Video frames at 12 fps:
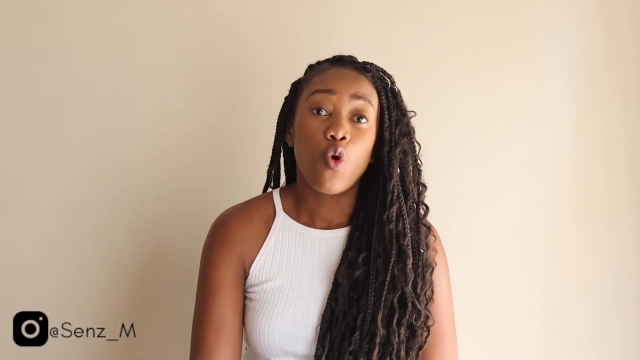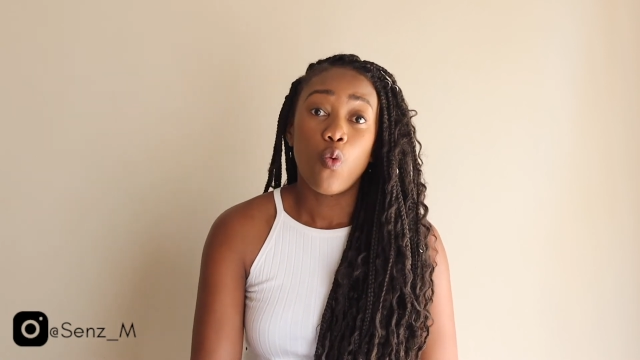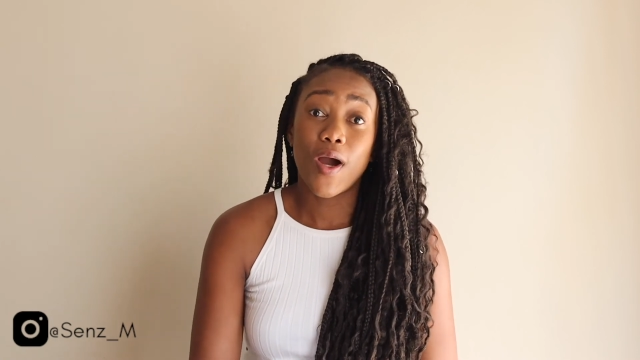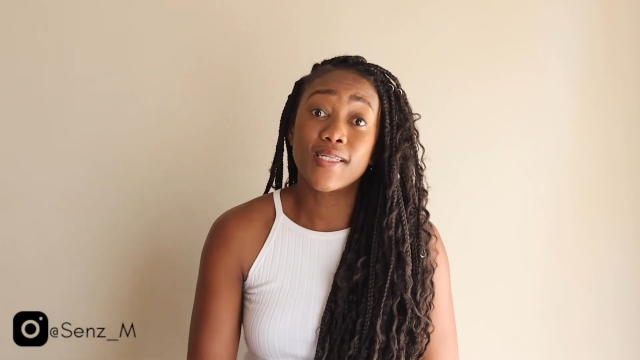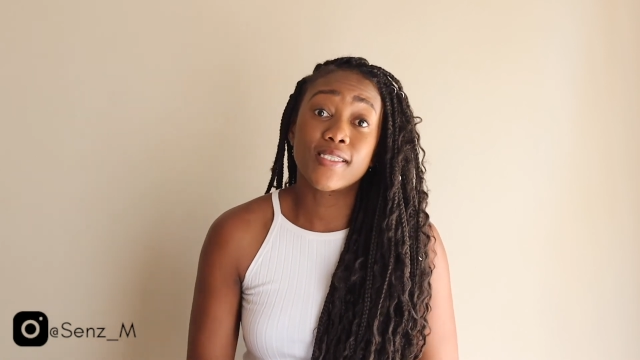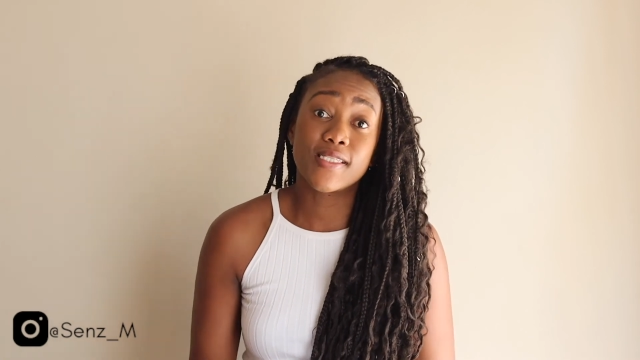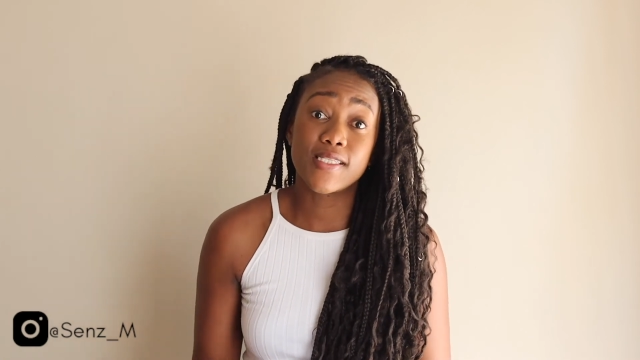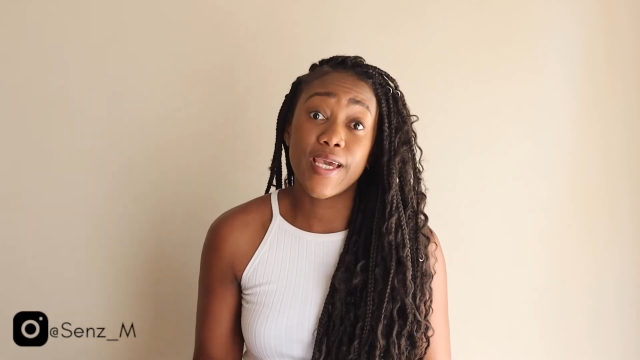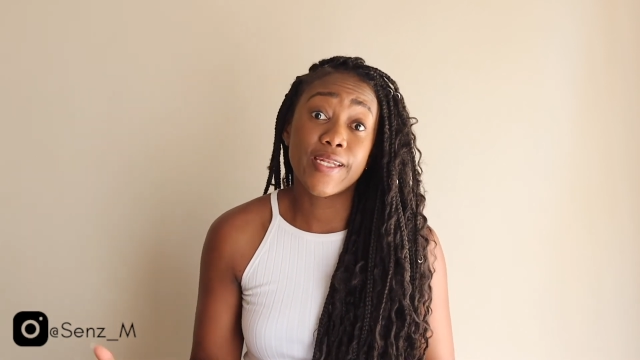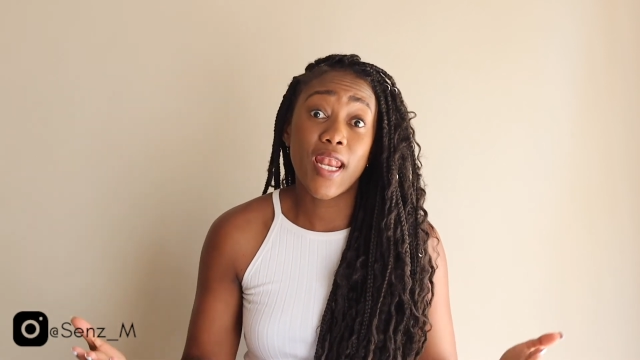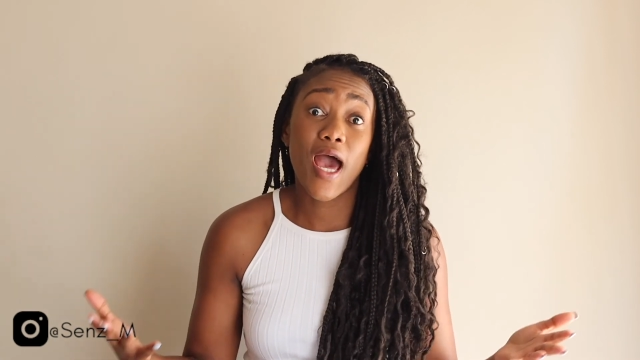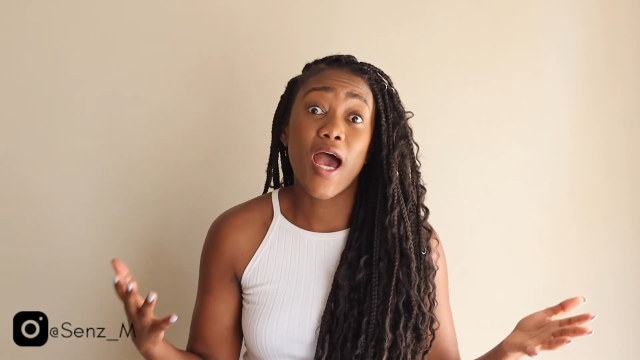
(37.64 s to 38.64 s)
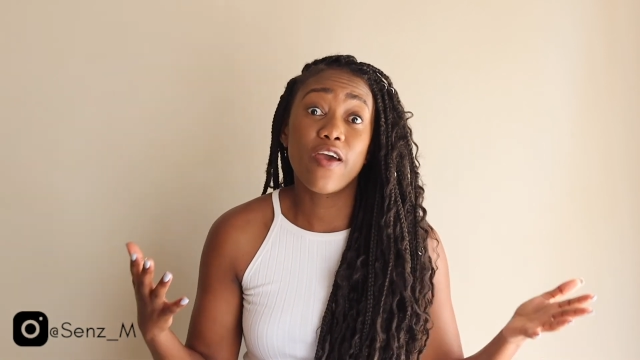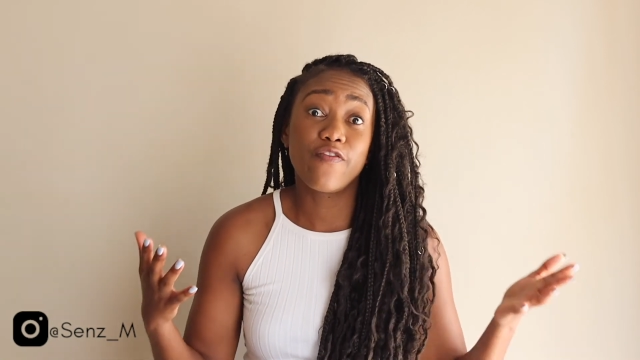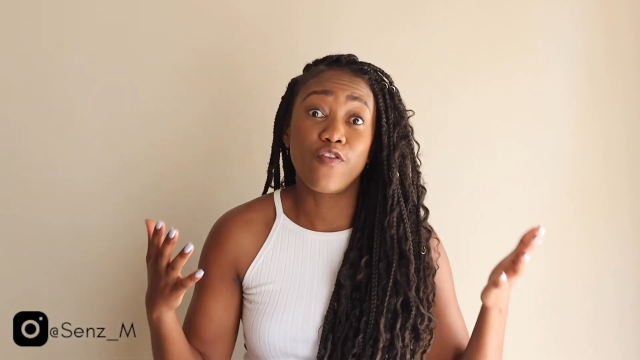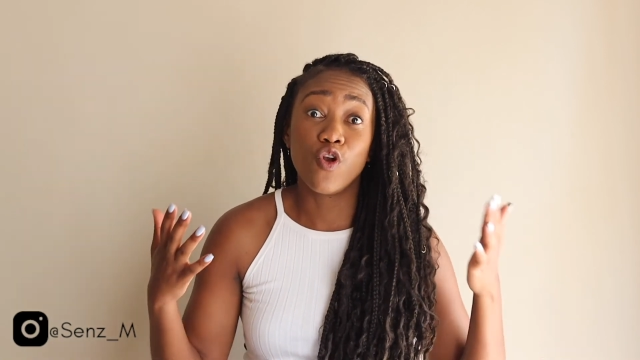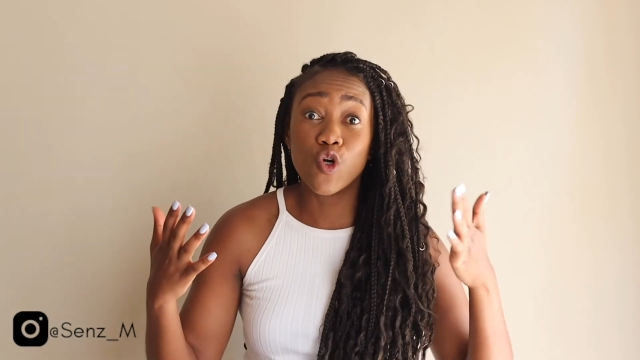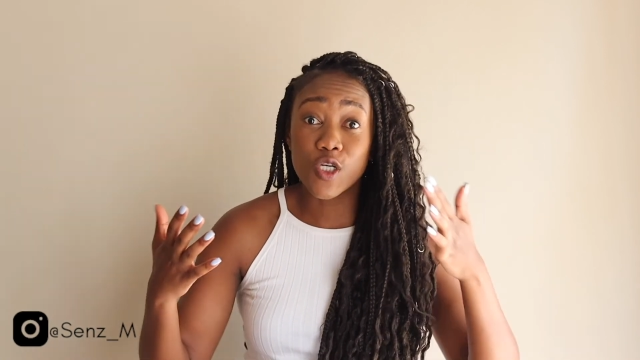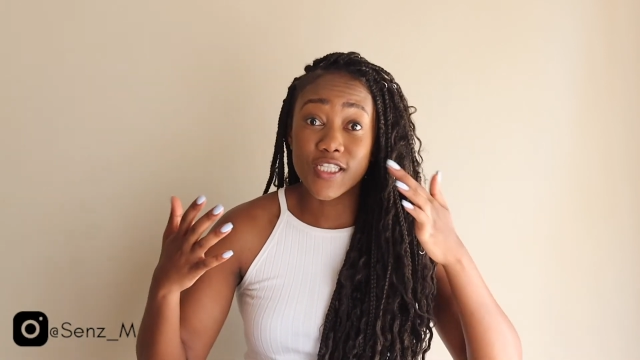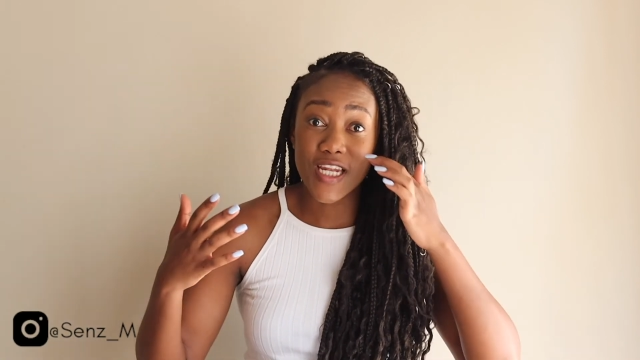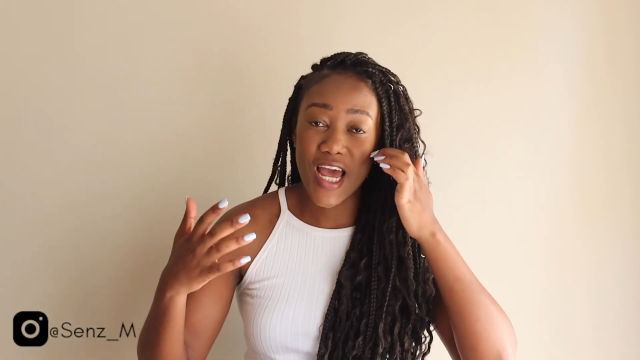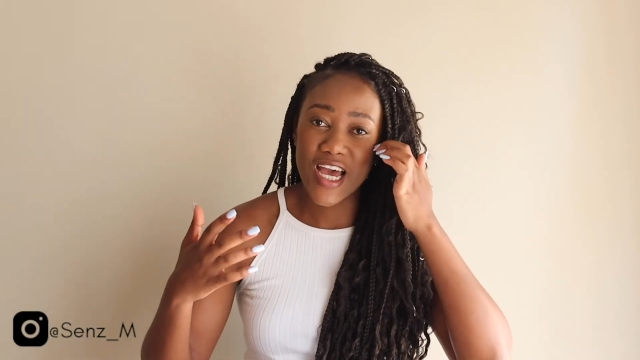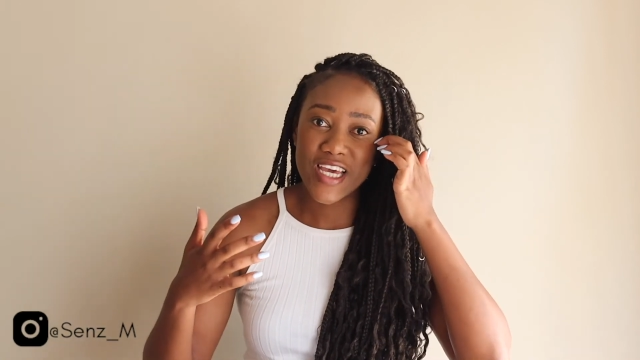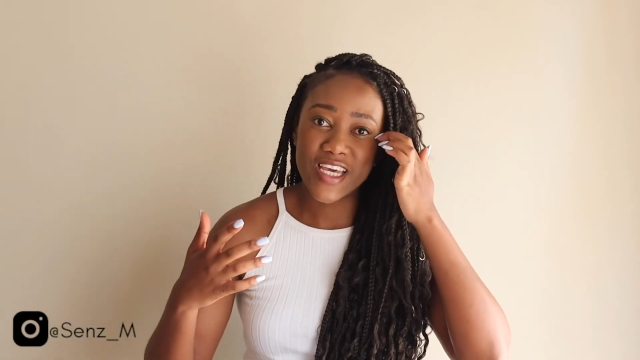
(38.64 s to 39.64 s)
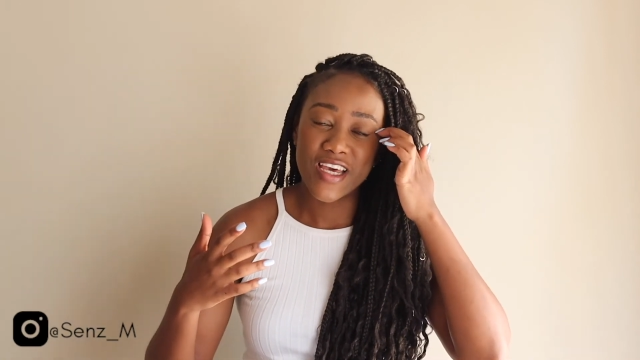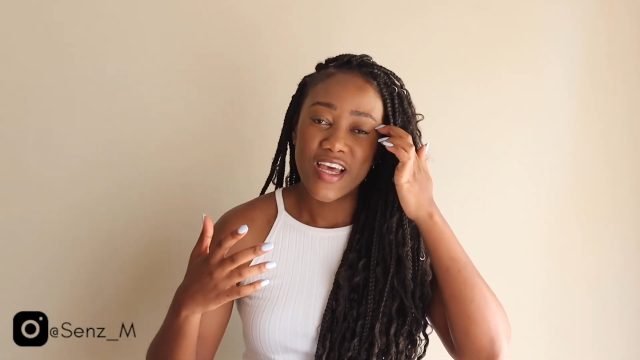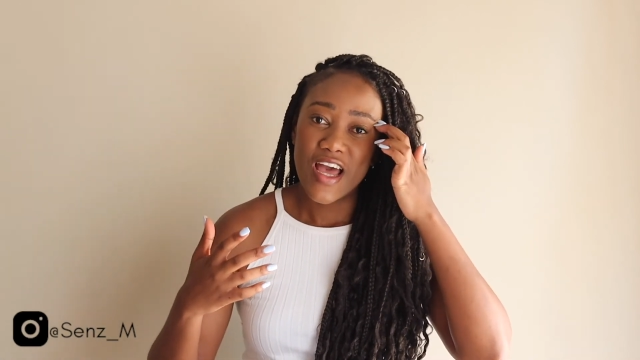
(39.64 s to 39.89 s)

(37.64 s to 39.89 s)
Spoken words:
what set life looks like.